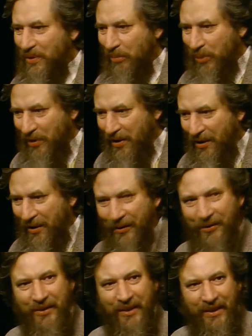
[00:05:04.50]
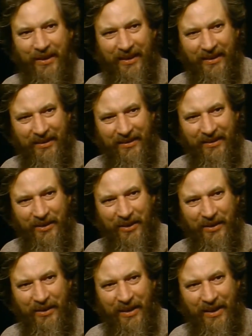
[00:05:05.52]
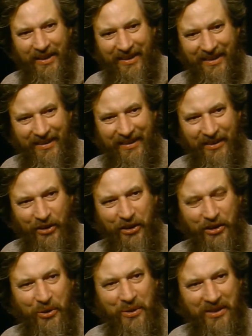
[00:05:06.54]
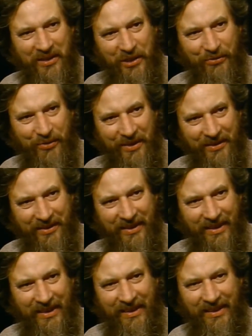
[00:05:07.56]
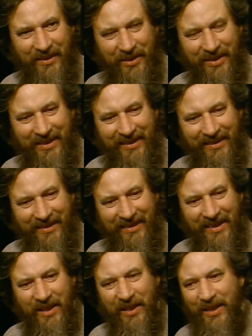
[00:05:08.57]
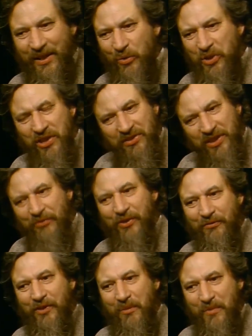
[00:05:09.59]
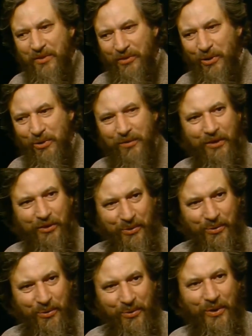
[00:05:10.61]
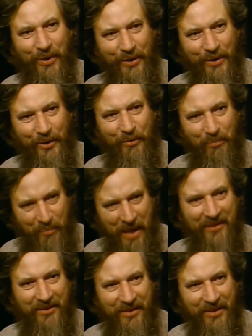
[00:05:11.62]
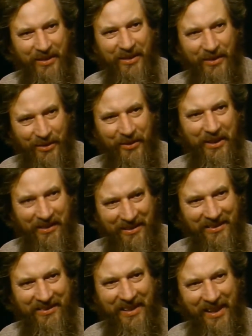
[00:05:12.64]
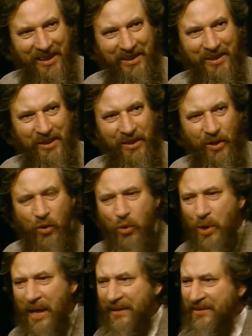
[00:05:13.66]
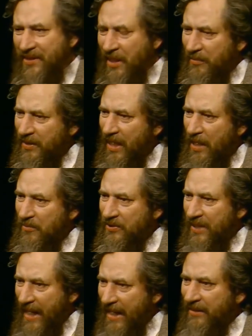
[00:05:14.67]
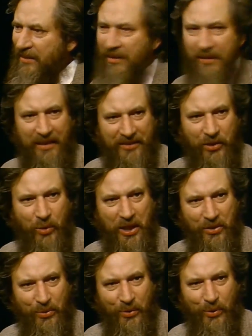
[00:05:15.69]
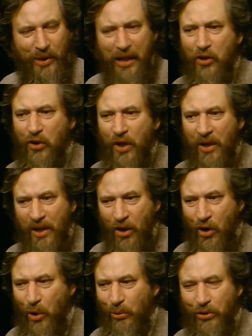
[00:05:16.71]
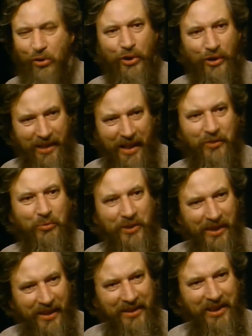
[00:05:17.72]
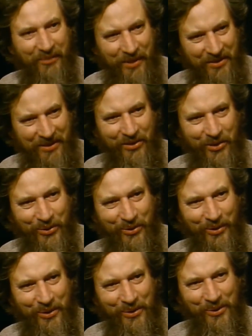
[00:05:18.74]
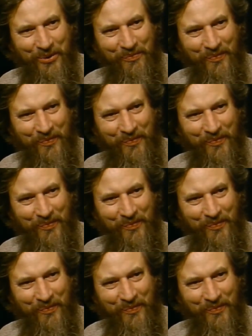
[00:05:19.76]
applause and not knowing the difference. and which is different from the role of a true master Oriental style, who can sometimes handle that situation, who can hold court, as Muktananda, for instance, used to do